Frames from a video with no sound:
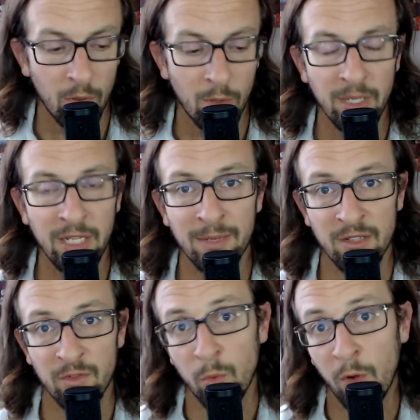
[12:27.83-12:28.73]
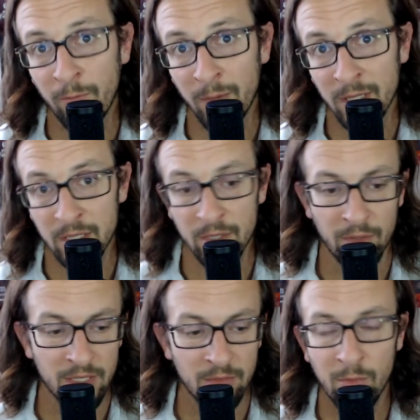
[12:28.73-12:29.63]
Oh, I'm going to give myself 12 months to do
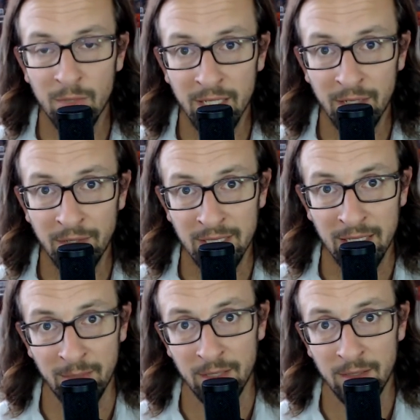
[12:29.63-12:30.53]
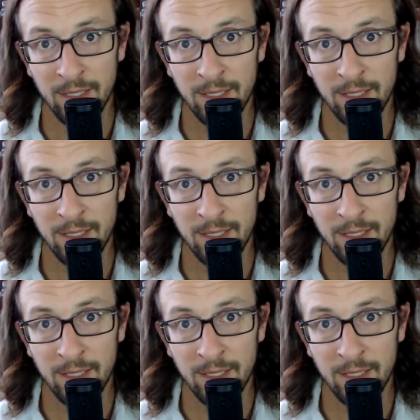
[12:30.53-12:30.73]
this. Well, what the hell does that mean?